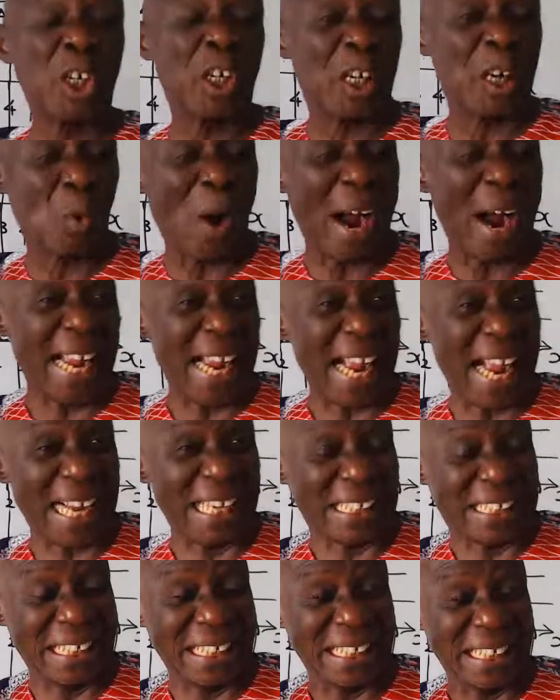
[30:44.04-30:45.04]
to the
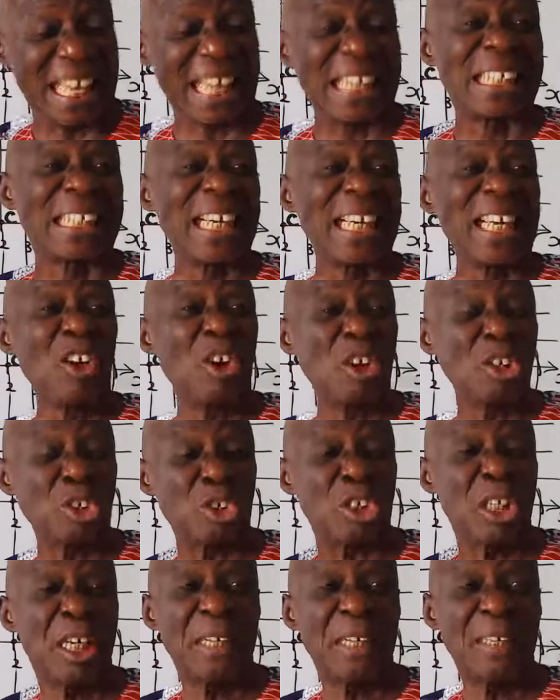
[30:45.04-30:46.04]
y-axis and tell
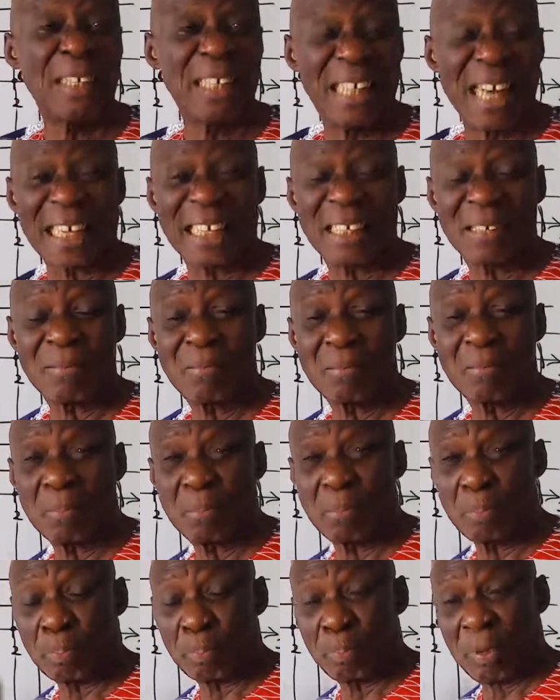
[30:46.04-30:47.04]
us that
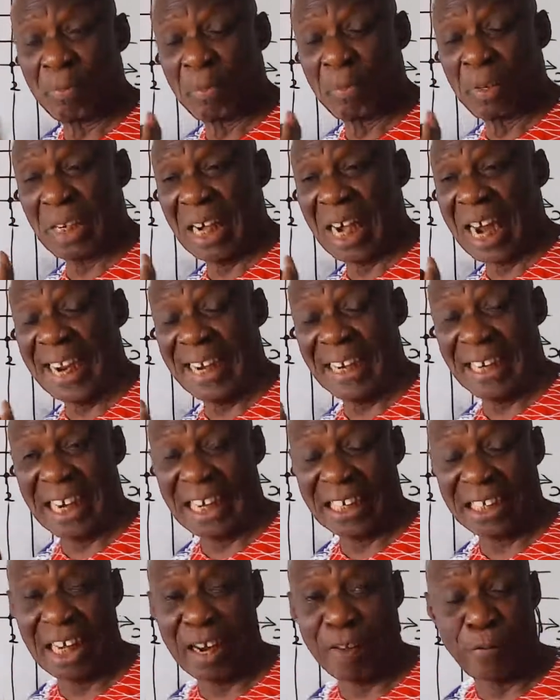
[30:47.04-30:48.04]

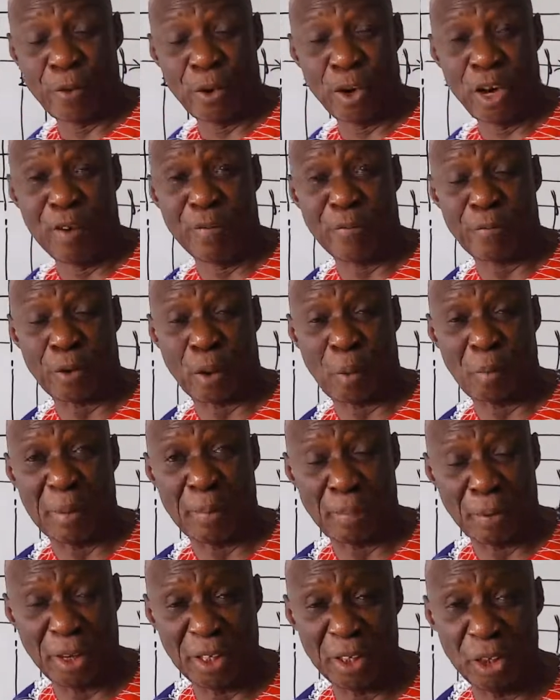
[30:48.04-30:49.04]
line that you are following from
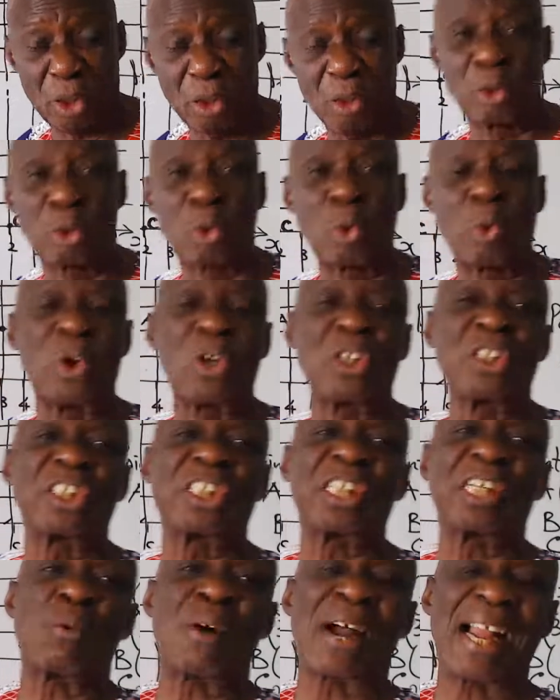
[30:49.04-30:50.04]
the point
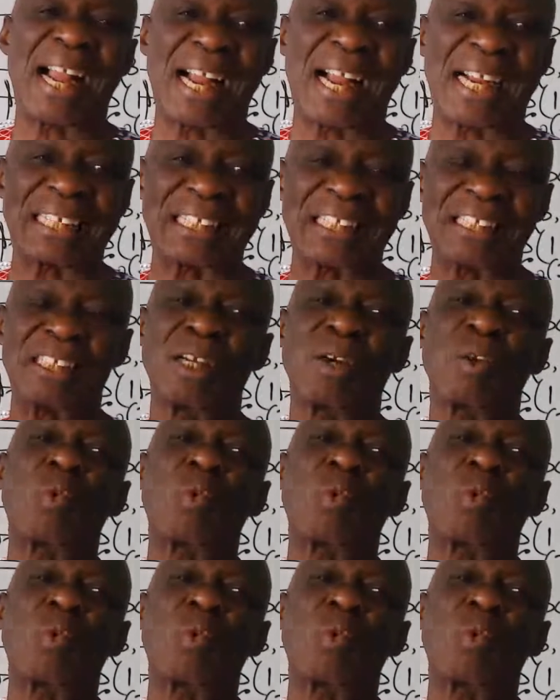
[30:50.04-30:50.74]
towards the y-axis.